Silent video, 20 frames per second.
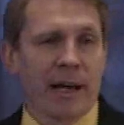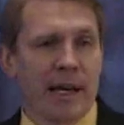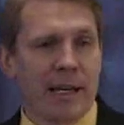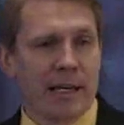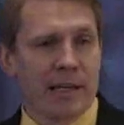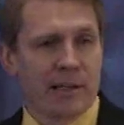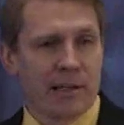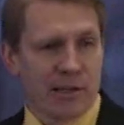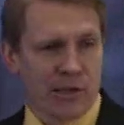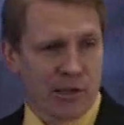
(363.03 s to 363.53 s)
guy
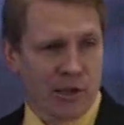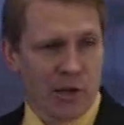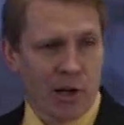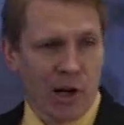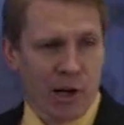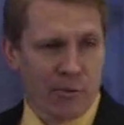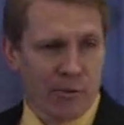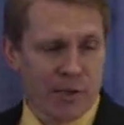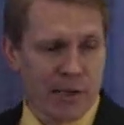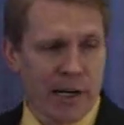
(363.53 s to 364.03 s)
in this
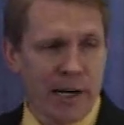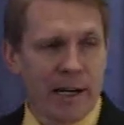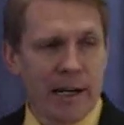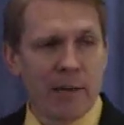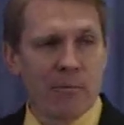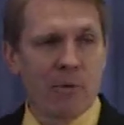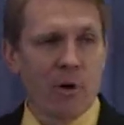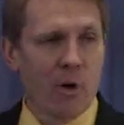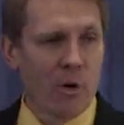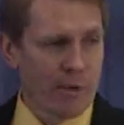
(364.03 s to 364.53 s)
cult was a guy
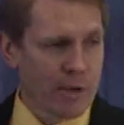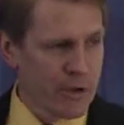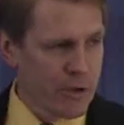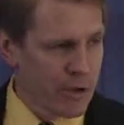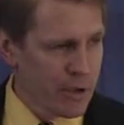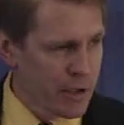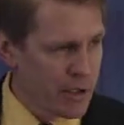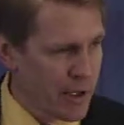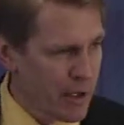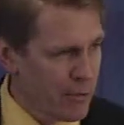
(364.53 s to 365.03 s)
named
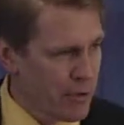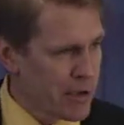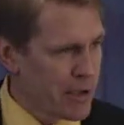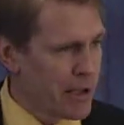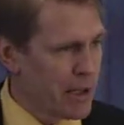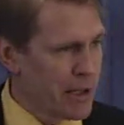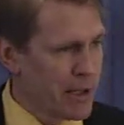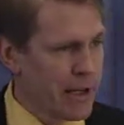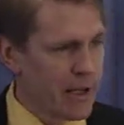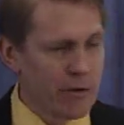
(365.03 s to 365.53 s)
Origen. He was
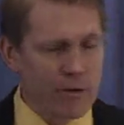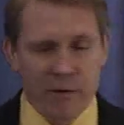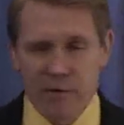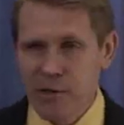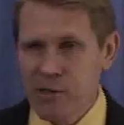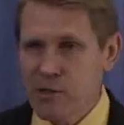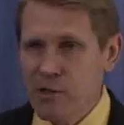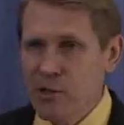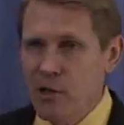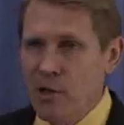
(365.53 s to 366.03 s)
the leader of
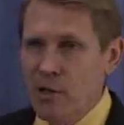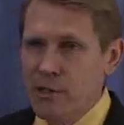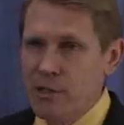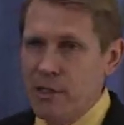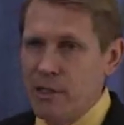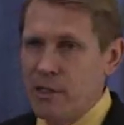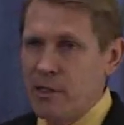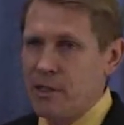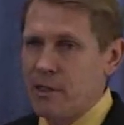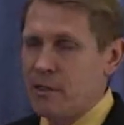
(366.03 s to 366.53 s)
this
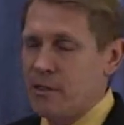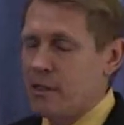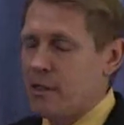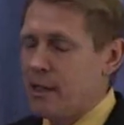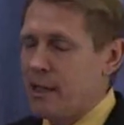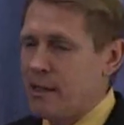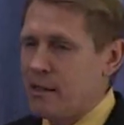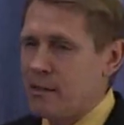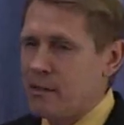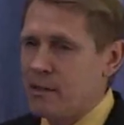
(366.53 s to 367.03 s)
cult in
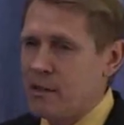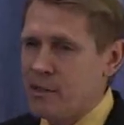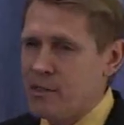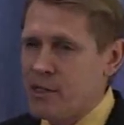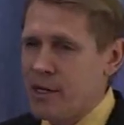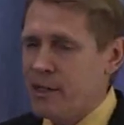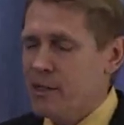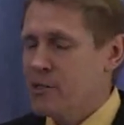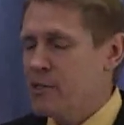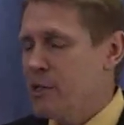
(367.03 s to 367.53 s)
late
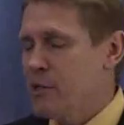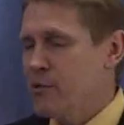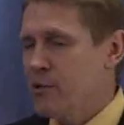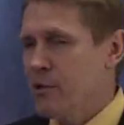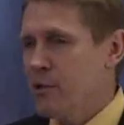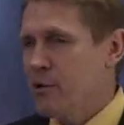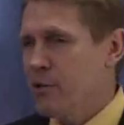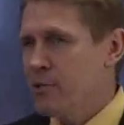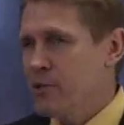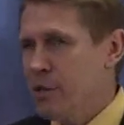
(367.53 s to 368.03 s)
2nd
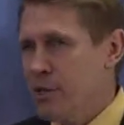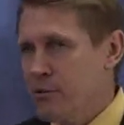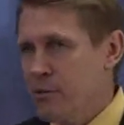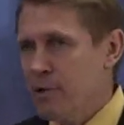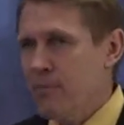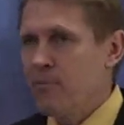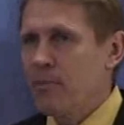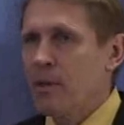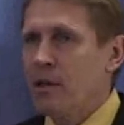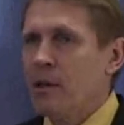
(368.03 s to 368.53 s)
century, 3rd
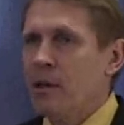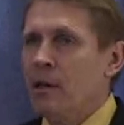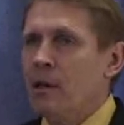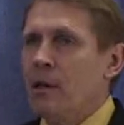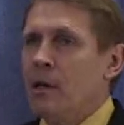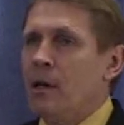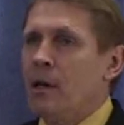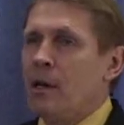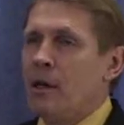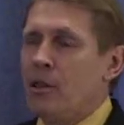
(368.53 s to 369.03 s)
century.
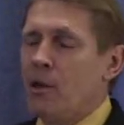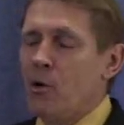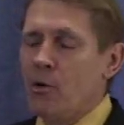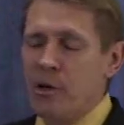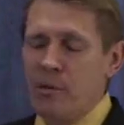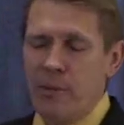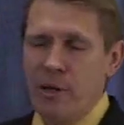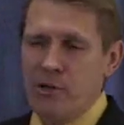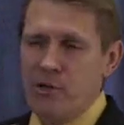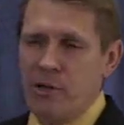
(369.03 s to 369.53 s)
The
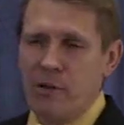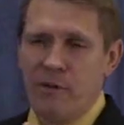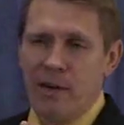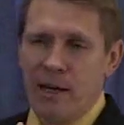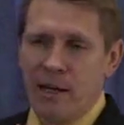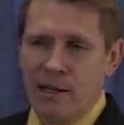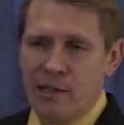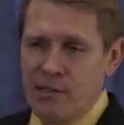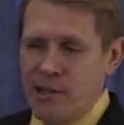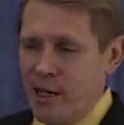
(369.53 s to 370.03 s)
only mention of
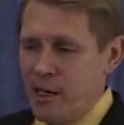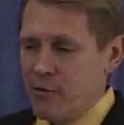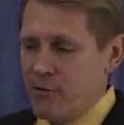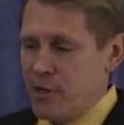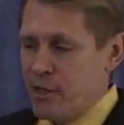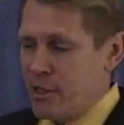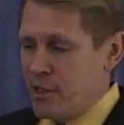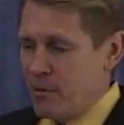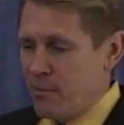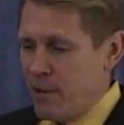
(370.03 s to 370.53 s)

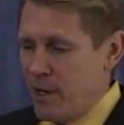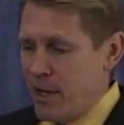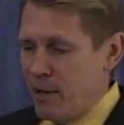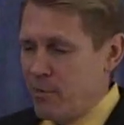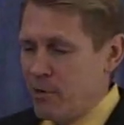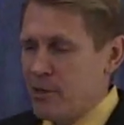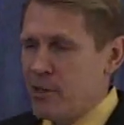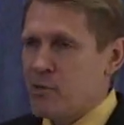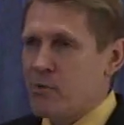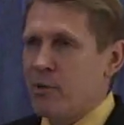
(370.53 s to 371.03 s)
Alexandria in the
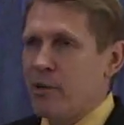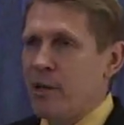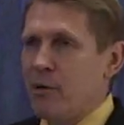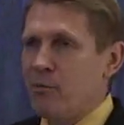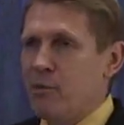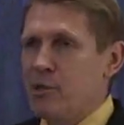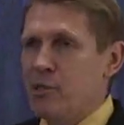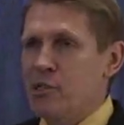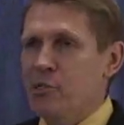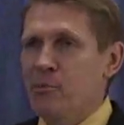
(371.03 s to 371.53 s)
Bible is when they
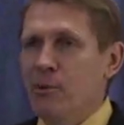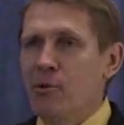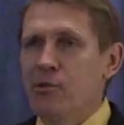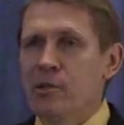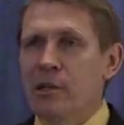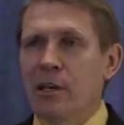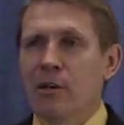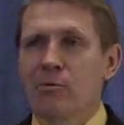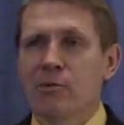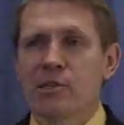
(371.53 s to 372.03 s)
were
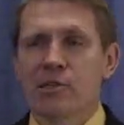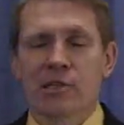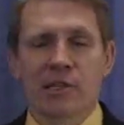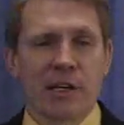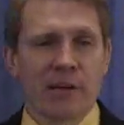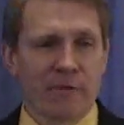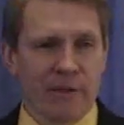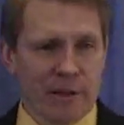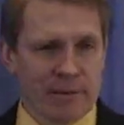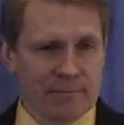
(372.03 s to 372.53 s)
disputing with
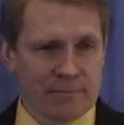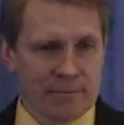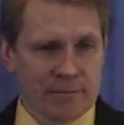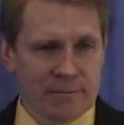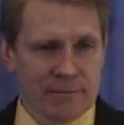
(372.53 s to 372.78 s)
Stephen,